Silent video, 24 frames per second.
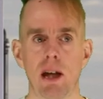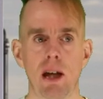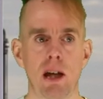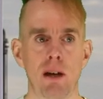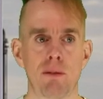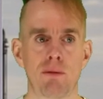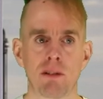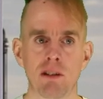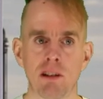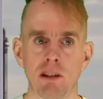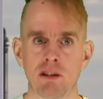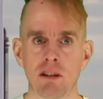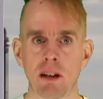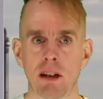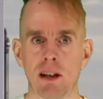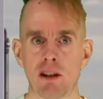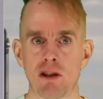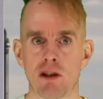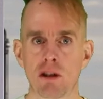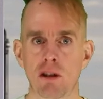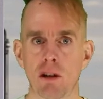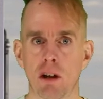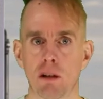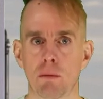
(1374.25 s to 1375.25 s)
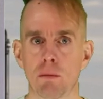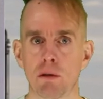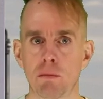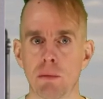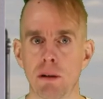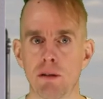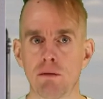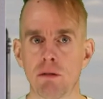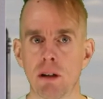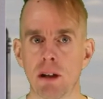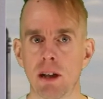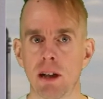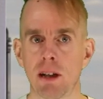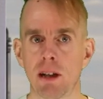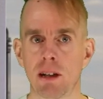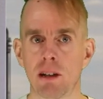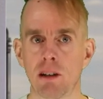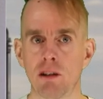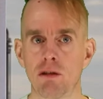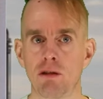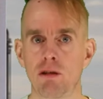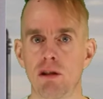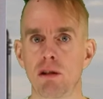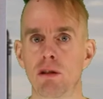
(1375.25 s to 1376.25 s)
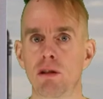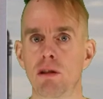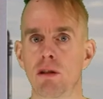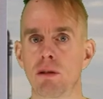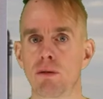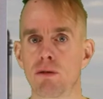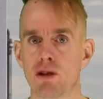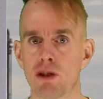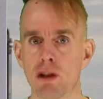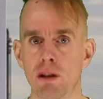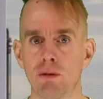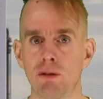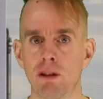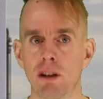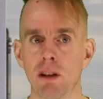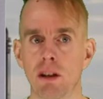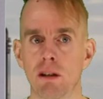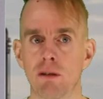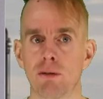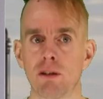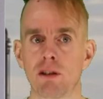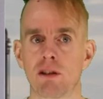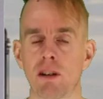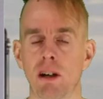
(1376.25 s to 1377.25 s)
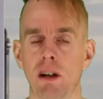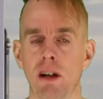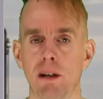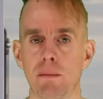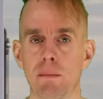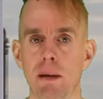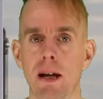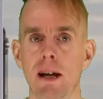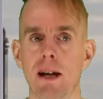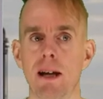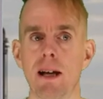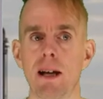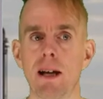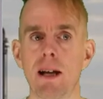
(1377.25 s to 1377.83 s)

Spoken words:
If a distillation column has been running and its duties have shifted over time,